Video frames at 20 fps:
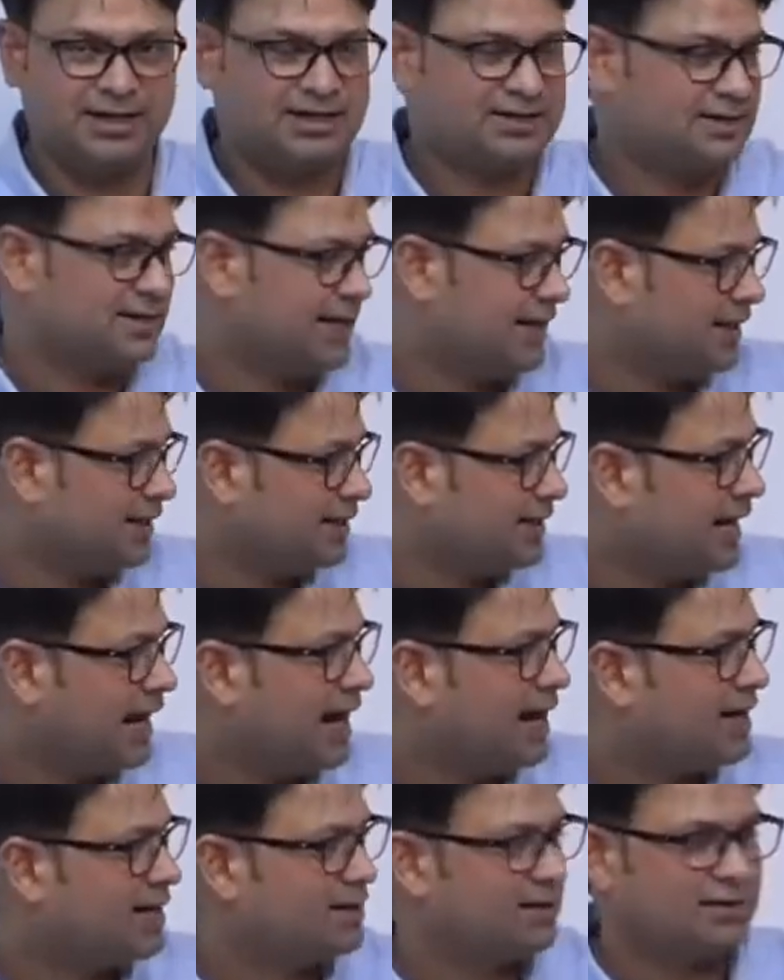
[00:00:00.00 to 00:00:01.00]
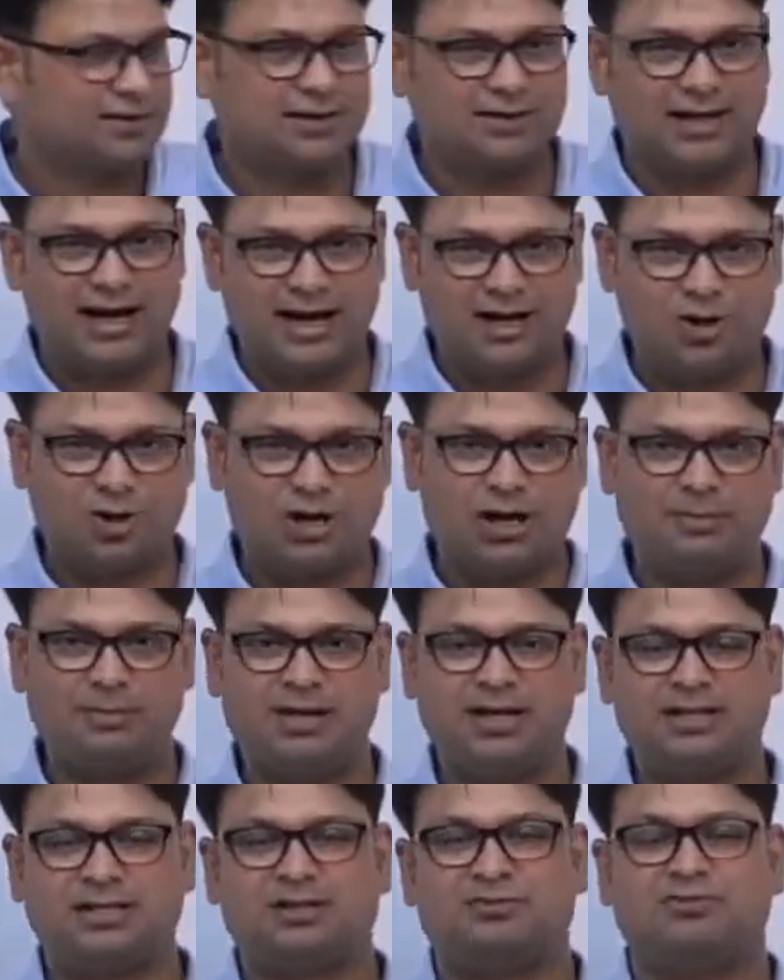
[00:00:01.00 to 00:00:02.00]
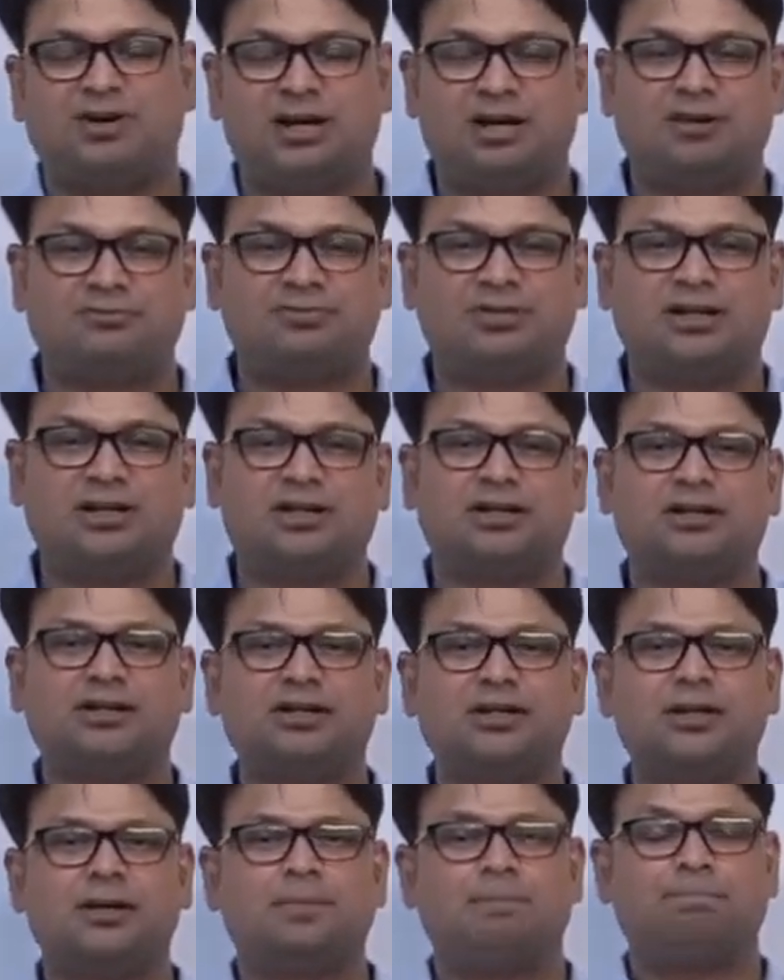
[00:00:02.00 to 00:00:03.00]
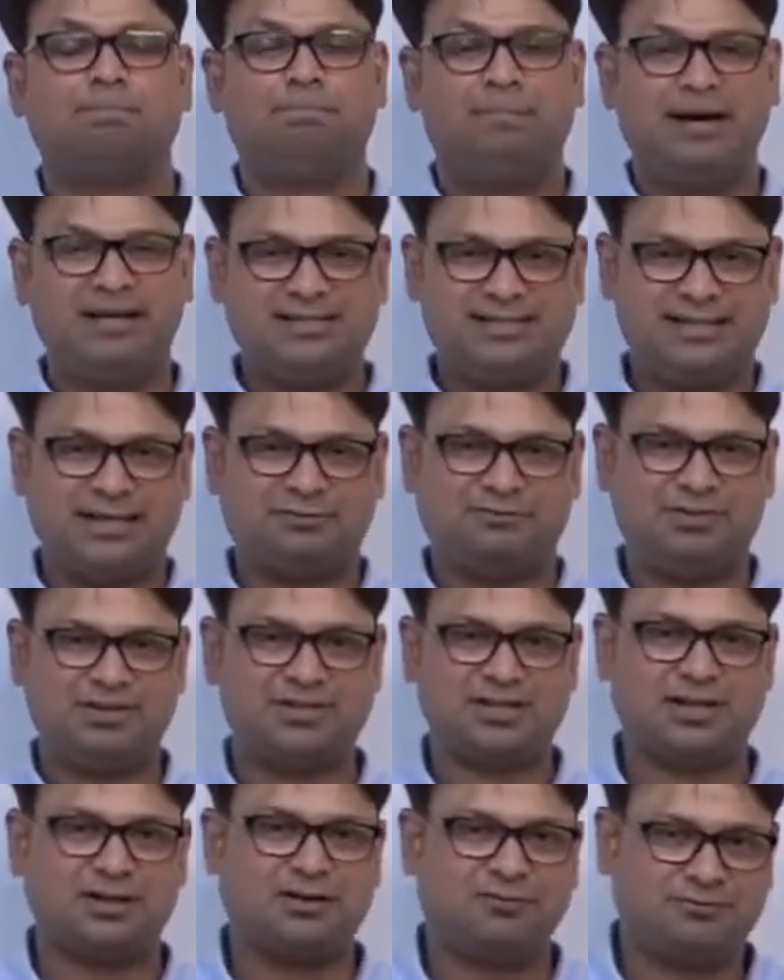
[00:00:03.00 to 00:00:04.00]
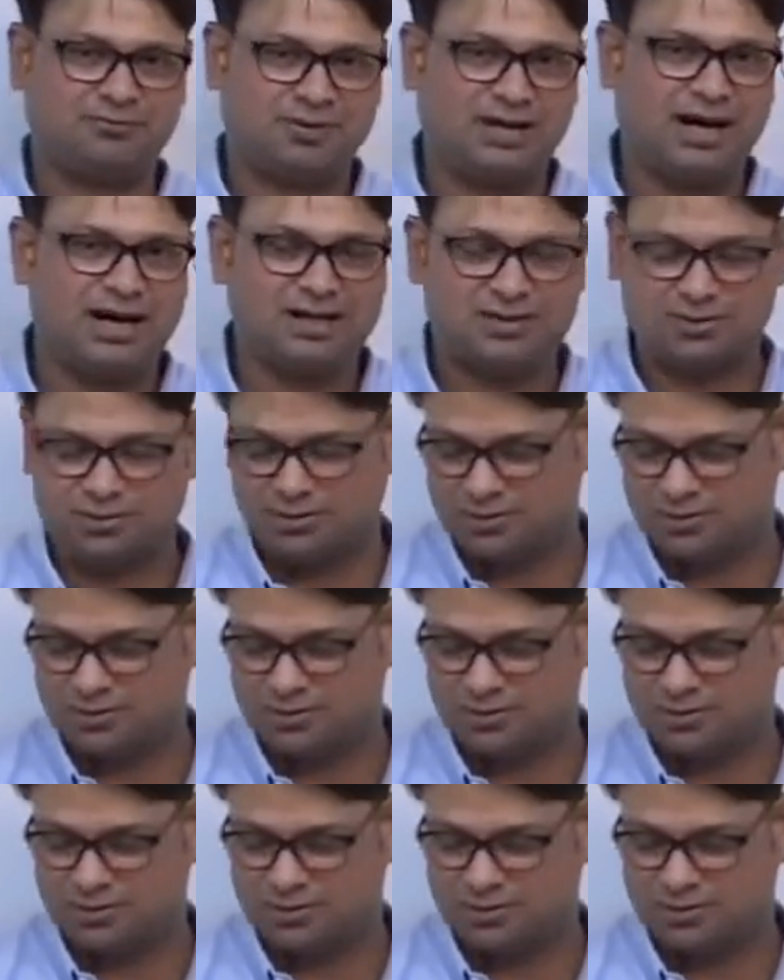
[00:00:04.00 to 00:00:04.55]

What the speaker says: is there, and endogamy is the one of the basic feature of caste